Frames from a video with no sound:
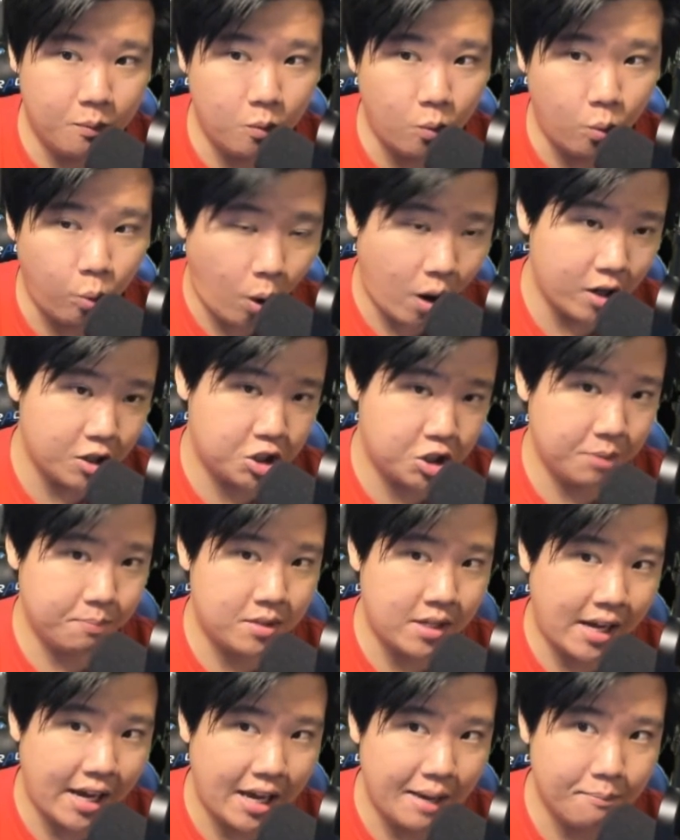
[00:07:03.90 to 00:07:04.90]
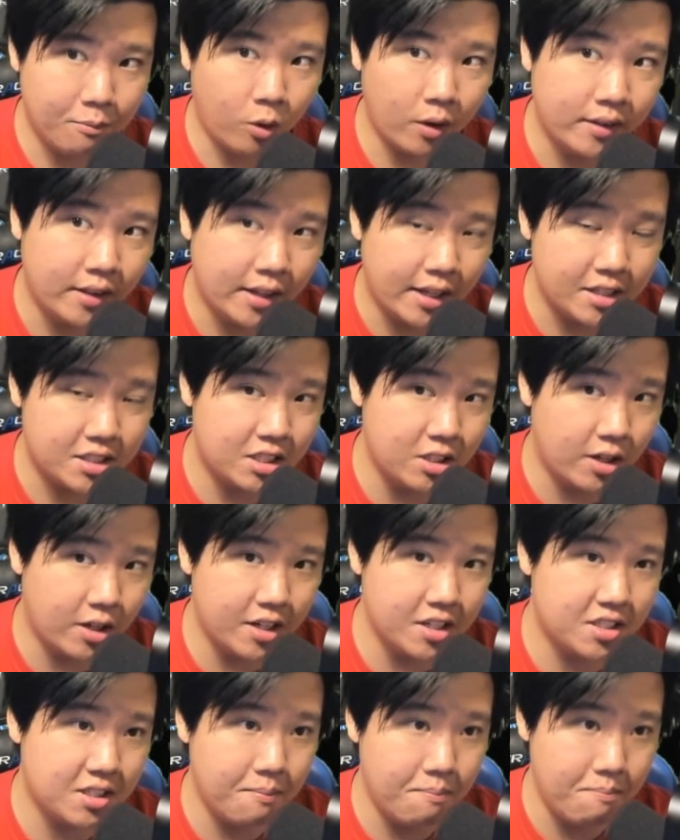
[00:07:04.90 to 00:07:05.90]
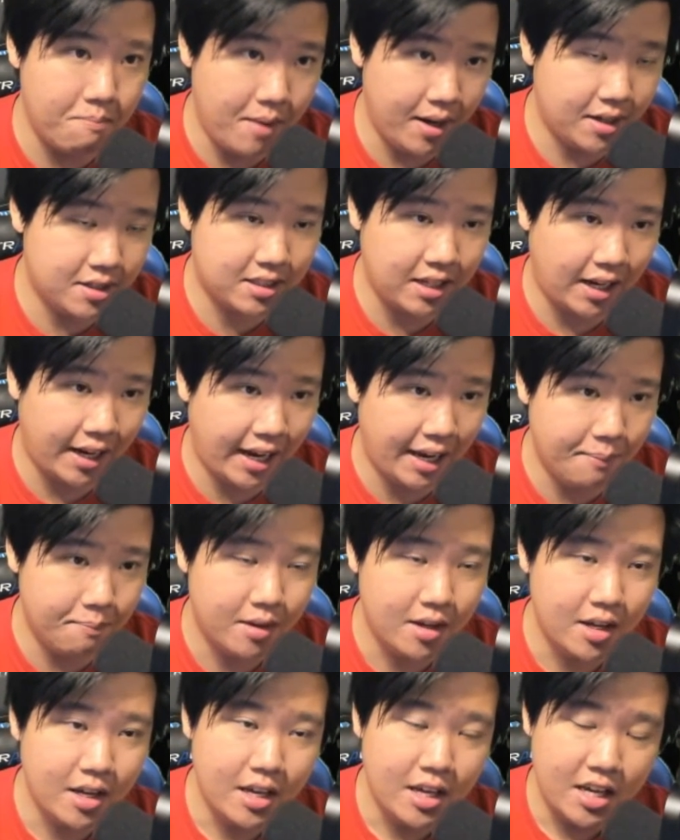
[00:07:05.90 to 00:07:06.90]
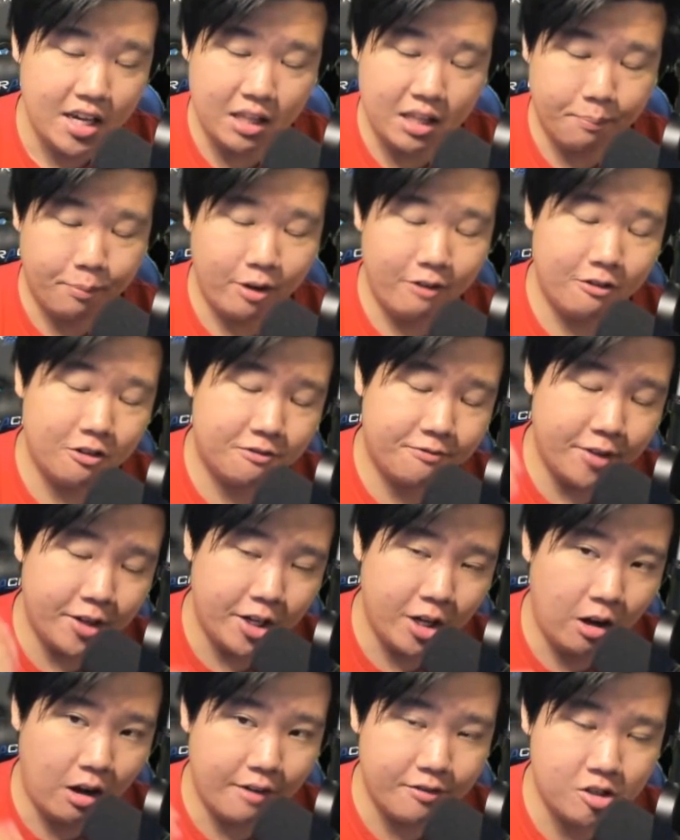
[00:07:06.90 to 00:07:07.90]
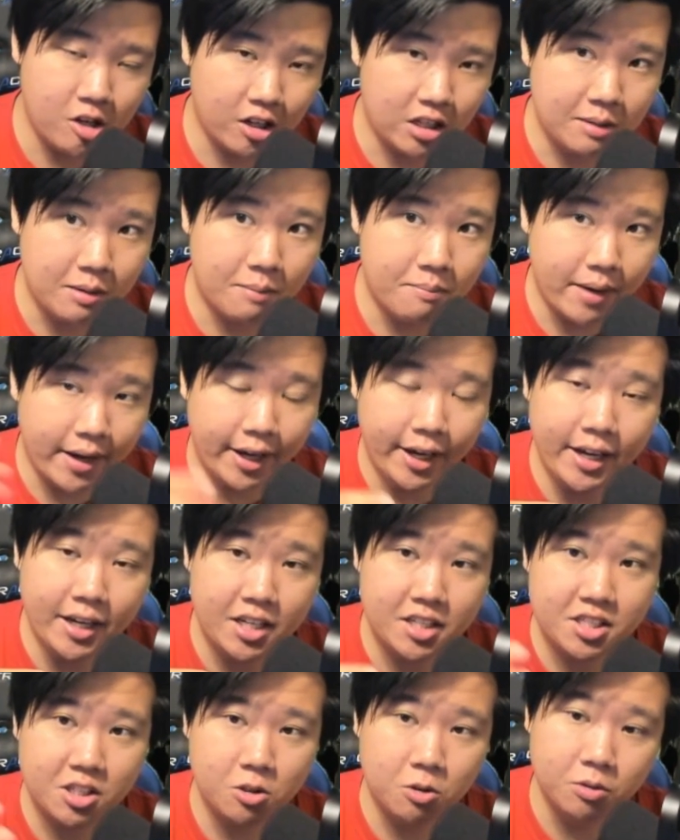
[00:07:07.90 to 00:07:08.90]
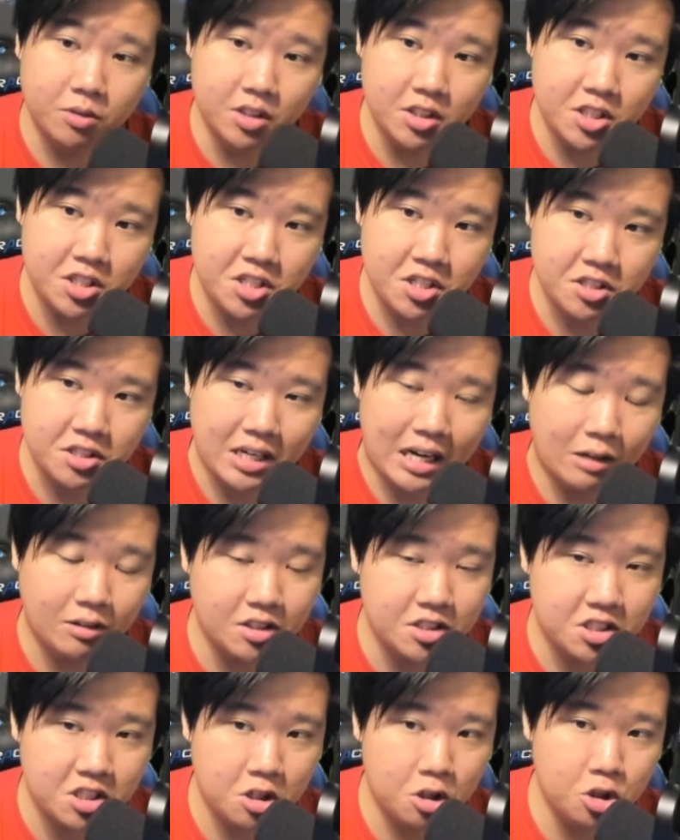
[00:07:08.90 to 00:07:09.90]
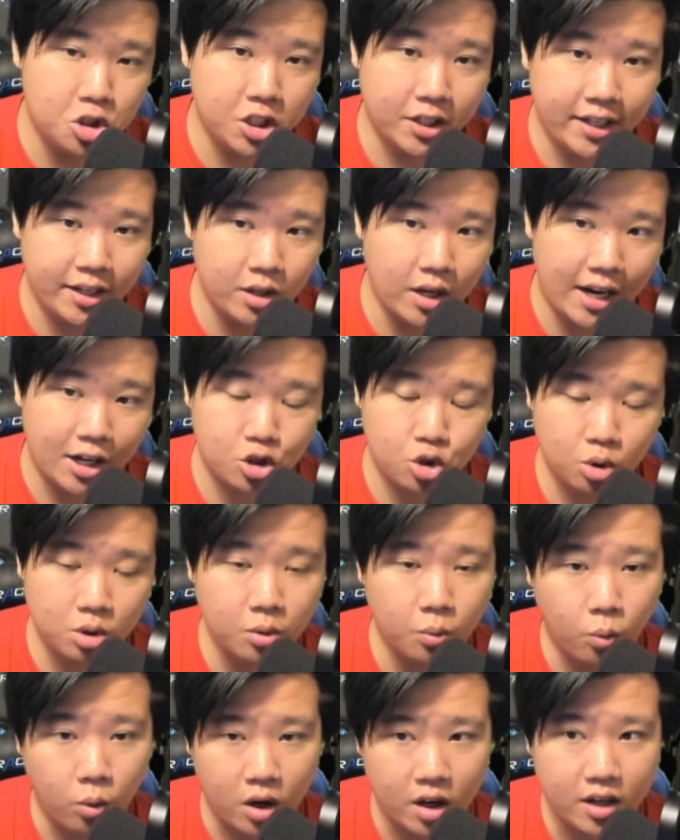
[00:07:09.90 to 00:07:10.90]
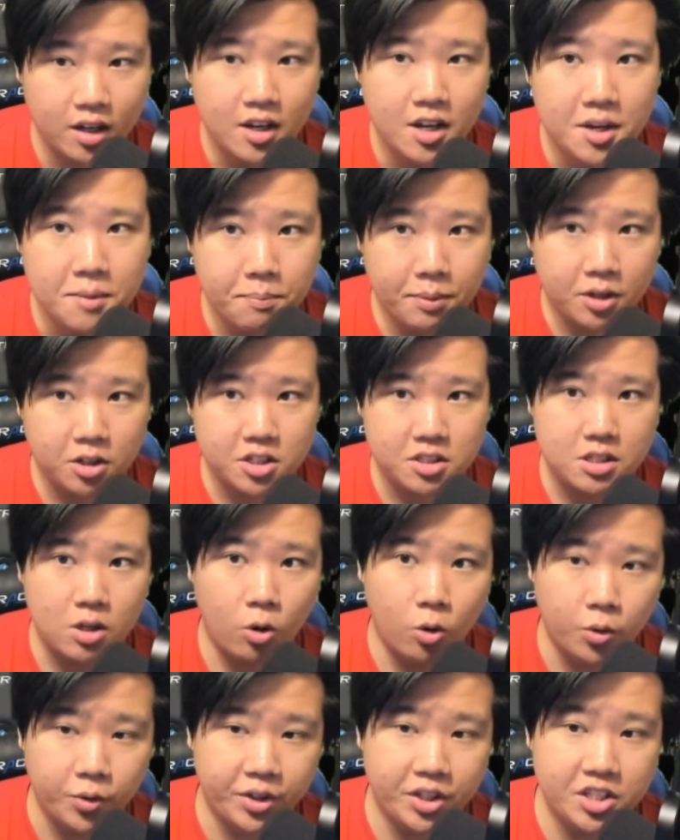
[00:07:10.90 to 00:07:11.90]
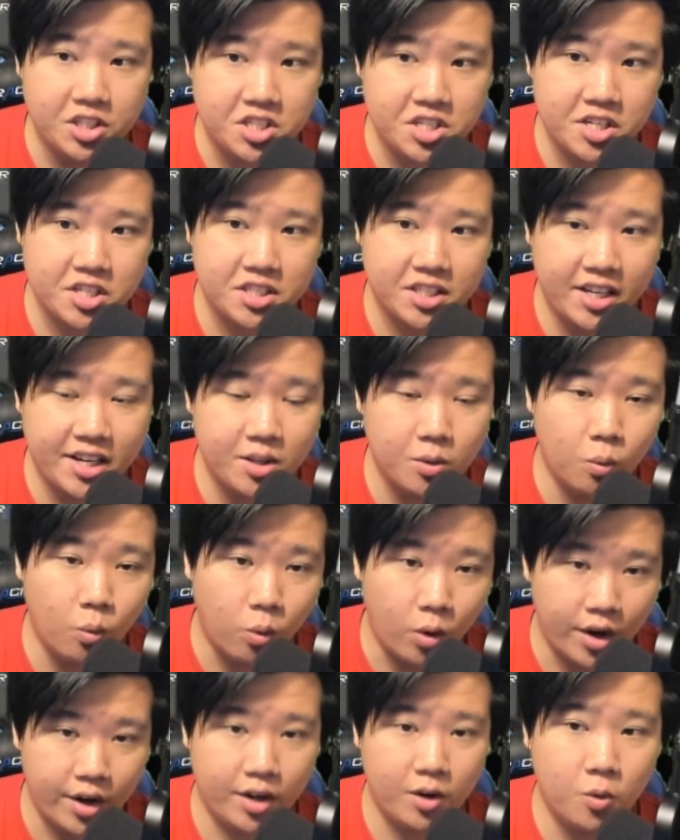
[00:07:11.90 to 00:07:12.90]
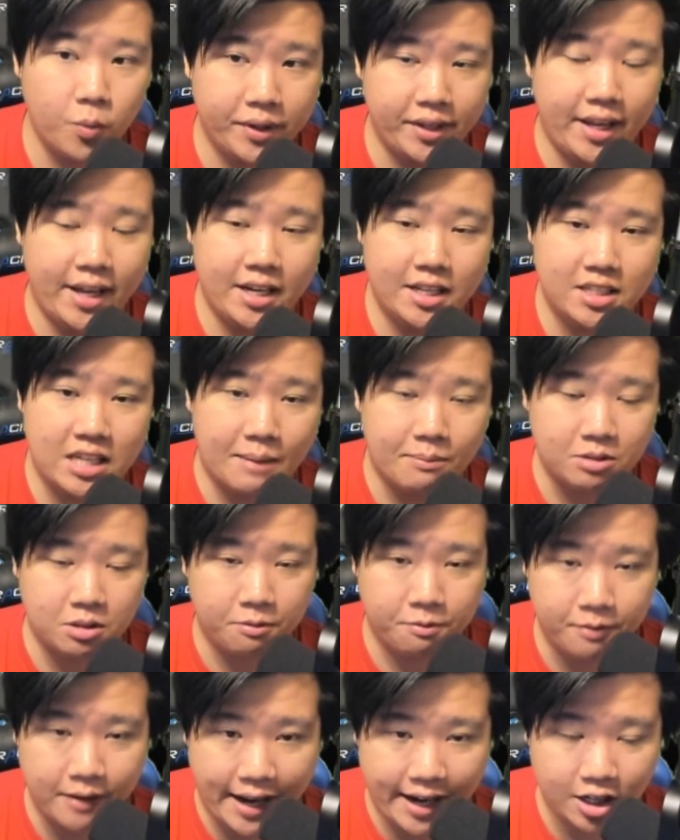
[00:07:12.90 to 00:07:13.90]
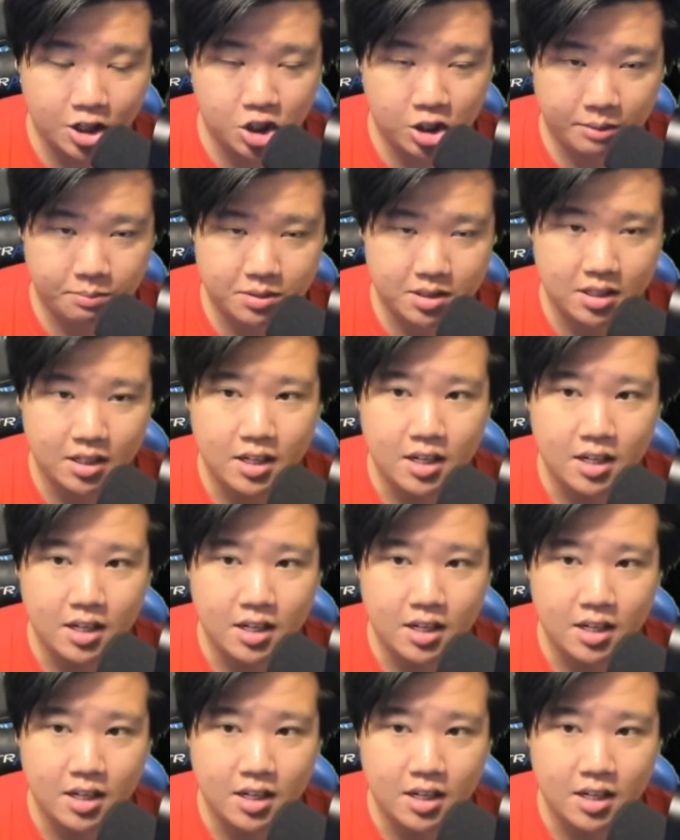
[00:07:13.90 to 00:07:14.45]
warship type, or unless there is a mixed type. In the previous video, I've talked about my Hades and Odysseus, how the synergy can actually work, because Odysseus can work with any types of flagships.